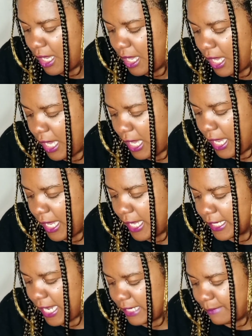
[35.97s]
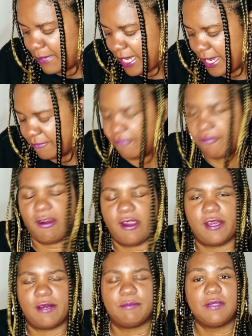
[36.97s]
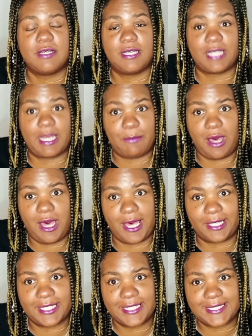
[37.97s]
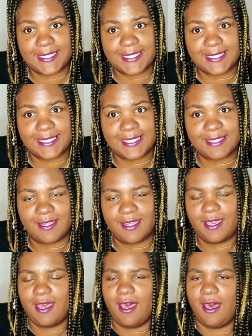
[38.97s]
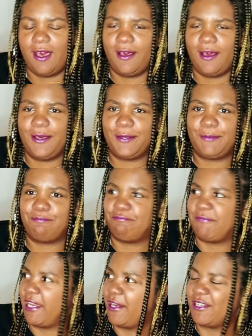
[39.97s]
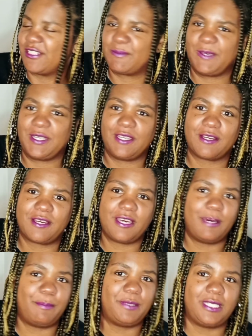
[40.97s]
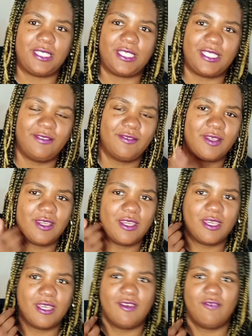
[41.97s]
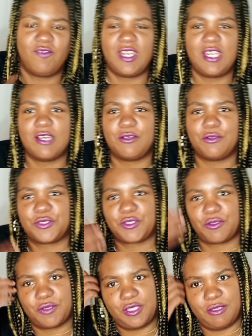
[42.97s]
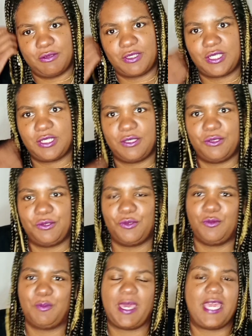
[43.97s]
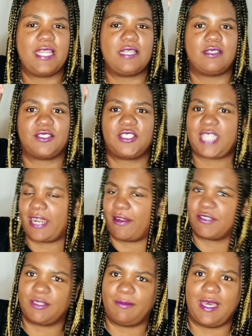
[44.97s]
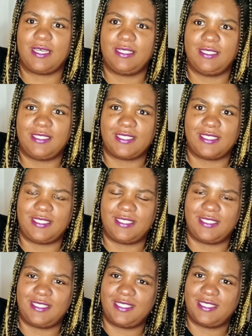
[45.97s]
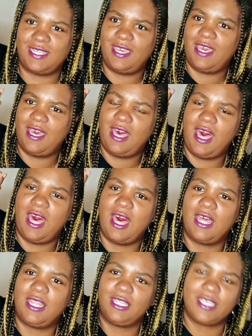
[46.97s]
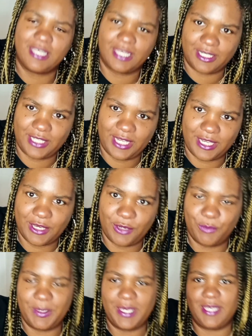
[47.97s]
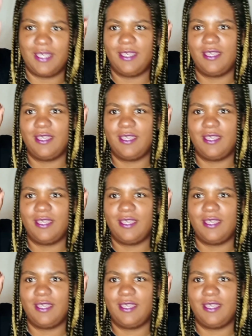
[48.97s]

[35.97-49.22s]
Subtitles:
I got a bag from Glamaholics. There's been a couple of videos on YouTube, and a shout out to my cousins Aaliyah and Naomi,